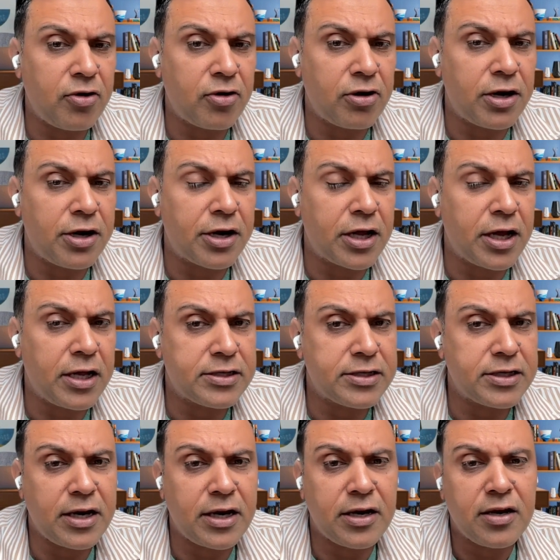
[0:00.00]
your nucleic
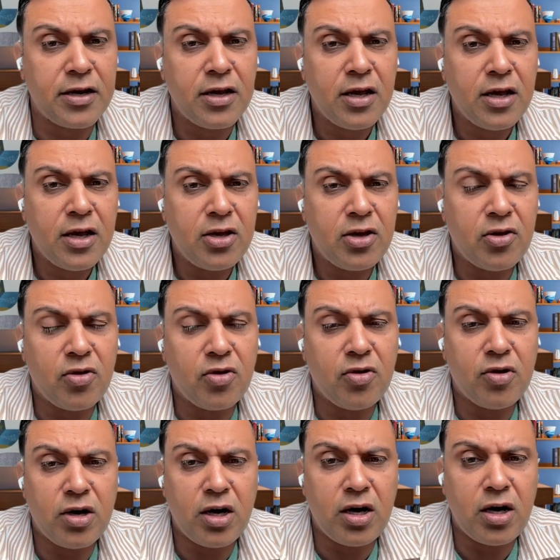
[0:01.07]
acid, and you
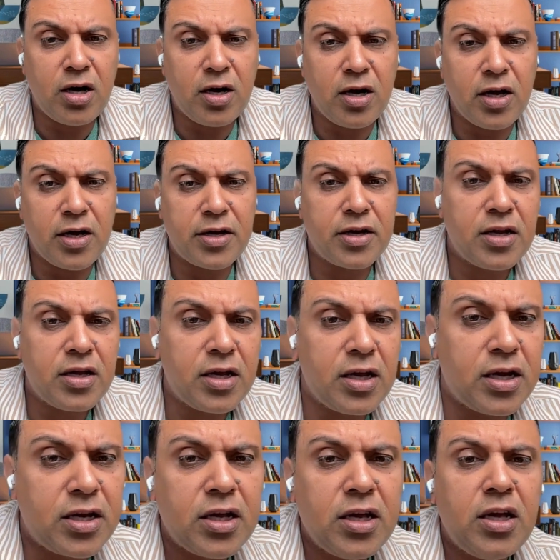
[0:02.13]
know, it,
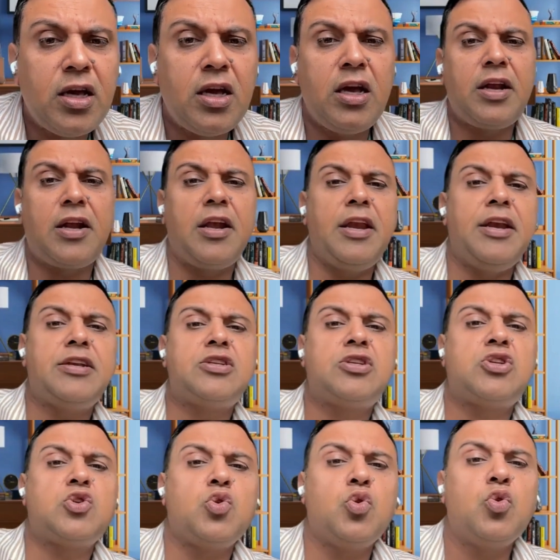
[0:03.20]
it, it
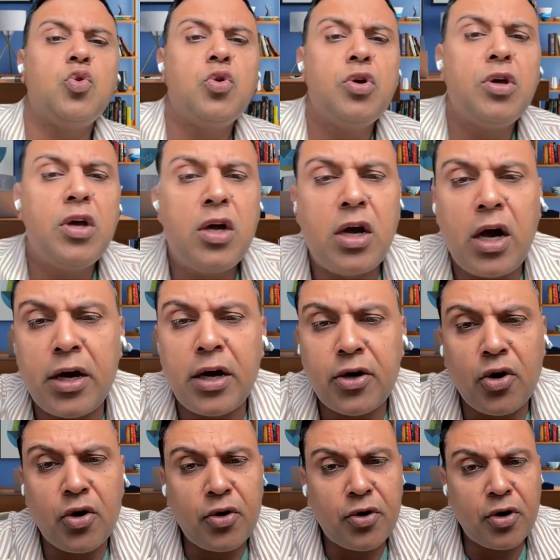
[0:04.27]
leads to
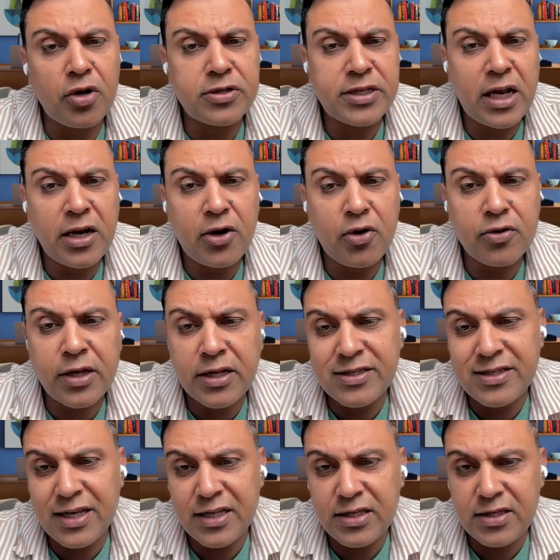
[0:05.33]
uncontrolled cell growth,
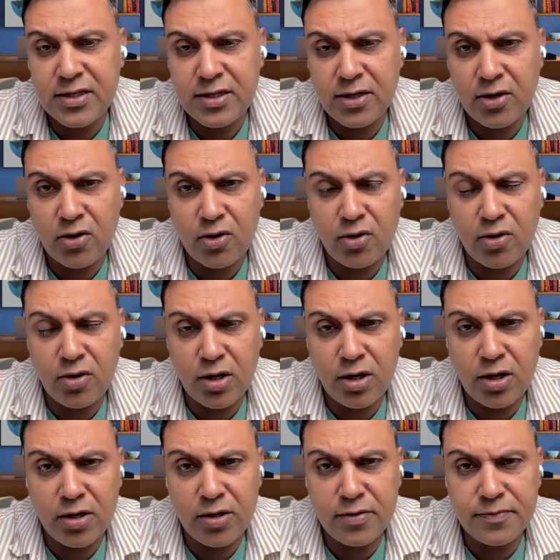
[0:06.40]
and since
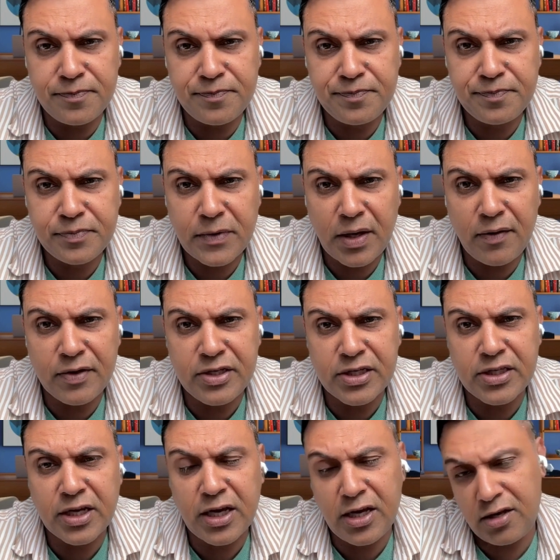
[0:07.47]
which
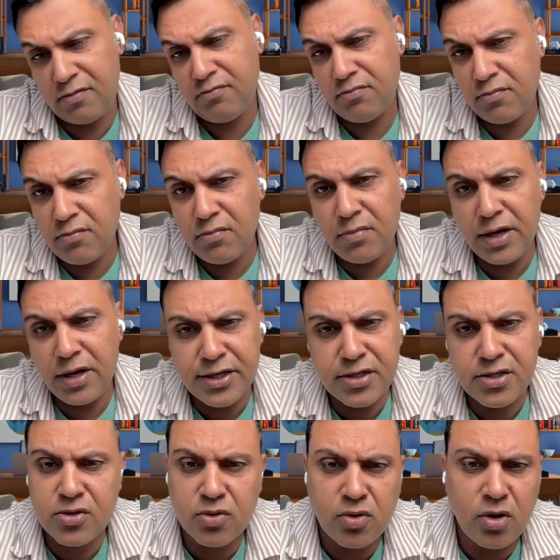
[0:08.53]
is again
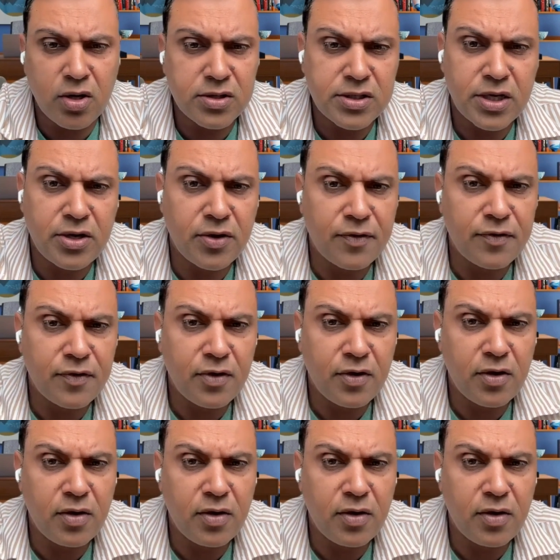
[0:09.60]
leads to onset of